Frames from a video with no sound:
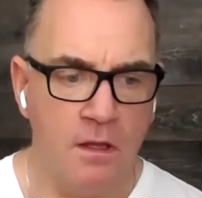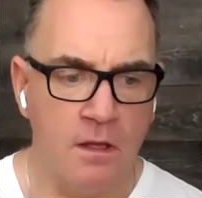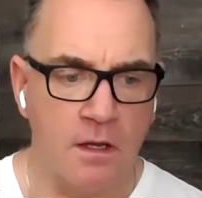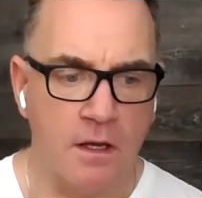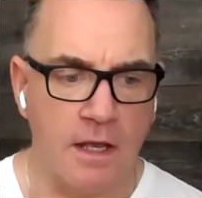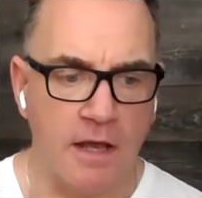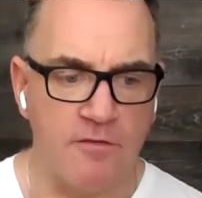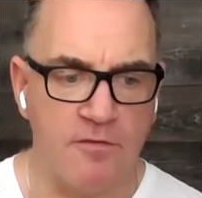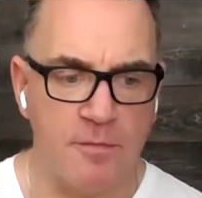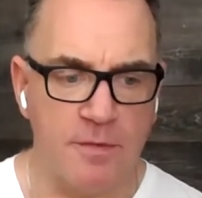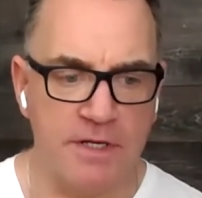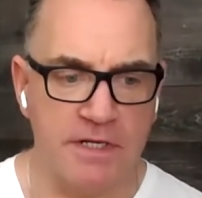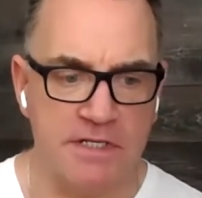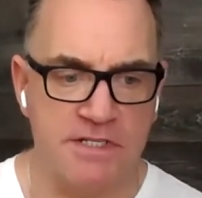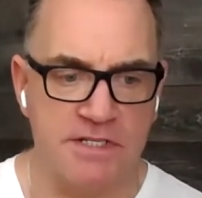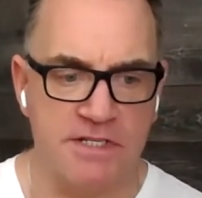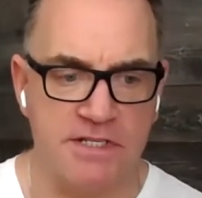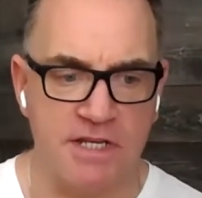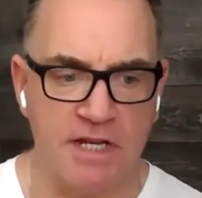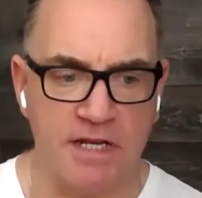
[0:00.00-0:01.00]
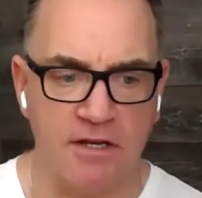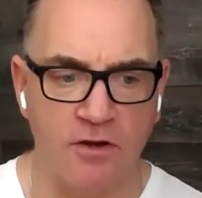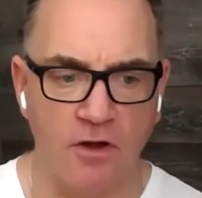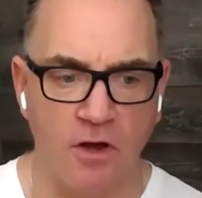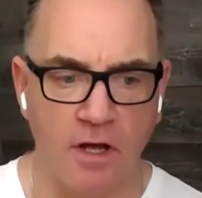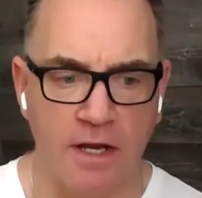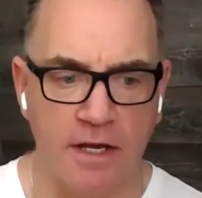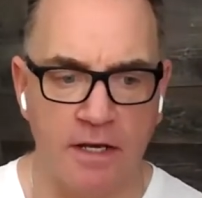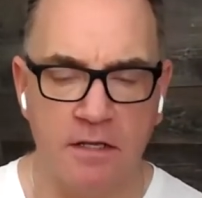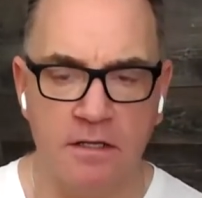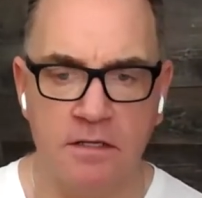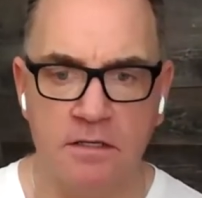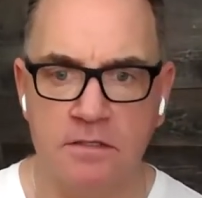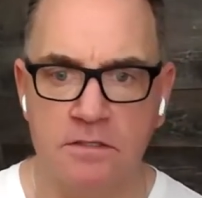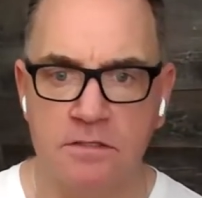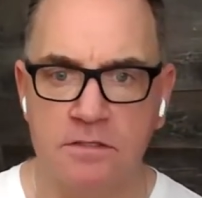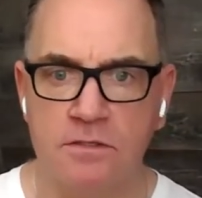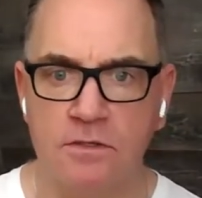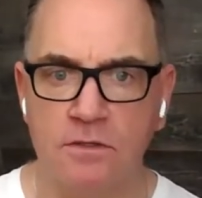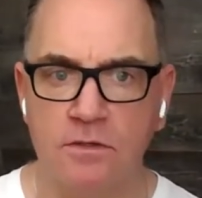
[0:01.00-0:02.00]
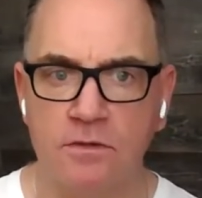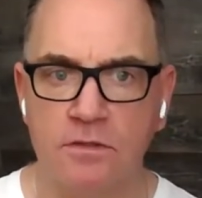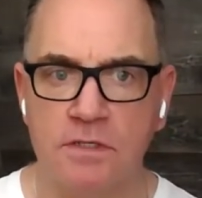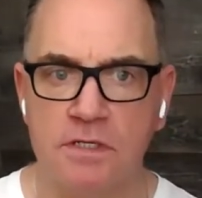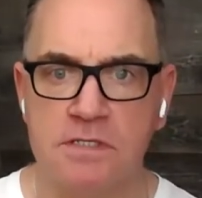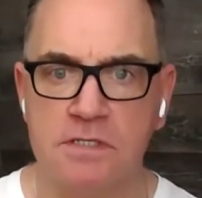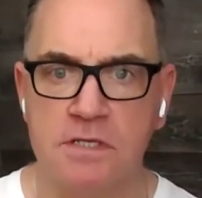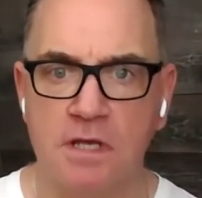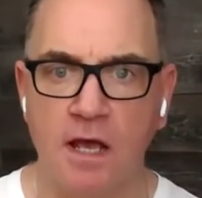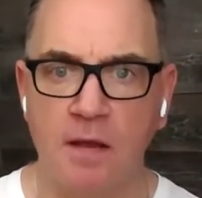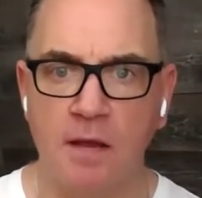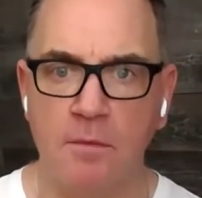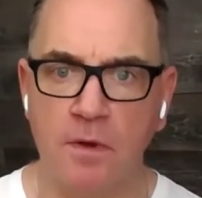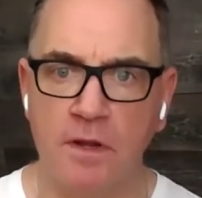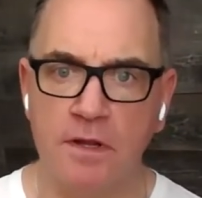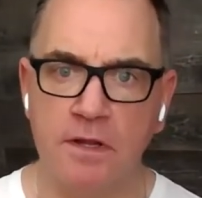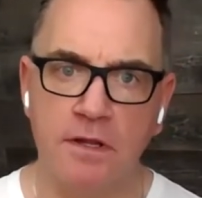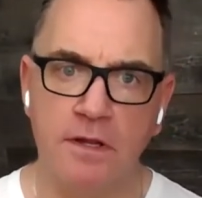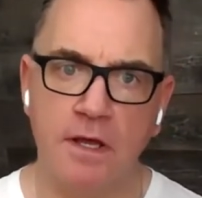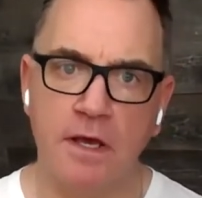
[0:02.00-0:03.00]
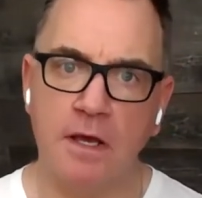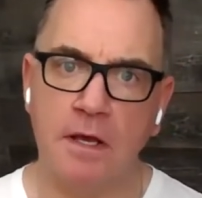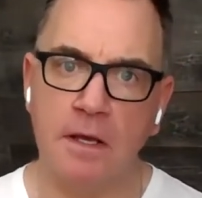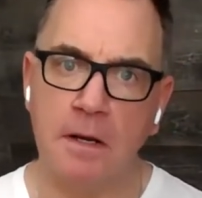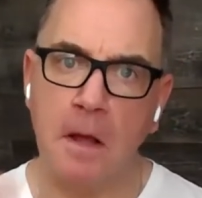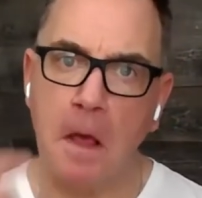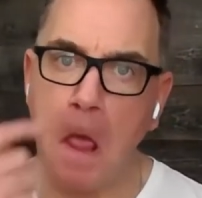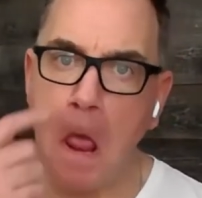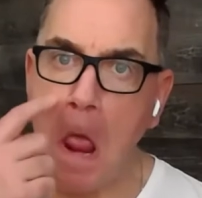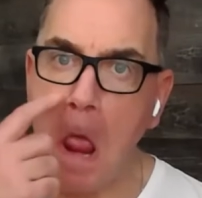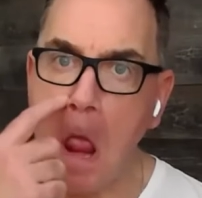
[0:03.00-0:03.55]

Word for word: government is sitting on to decide whether they're going to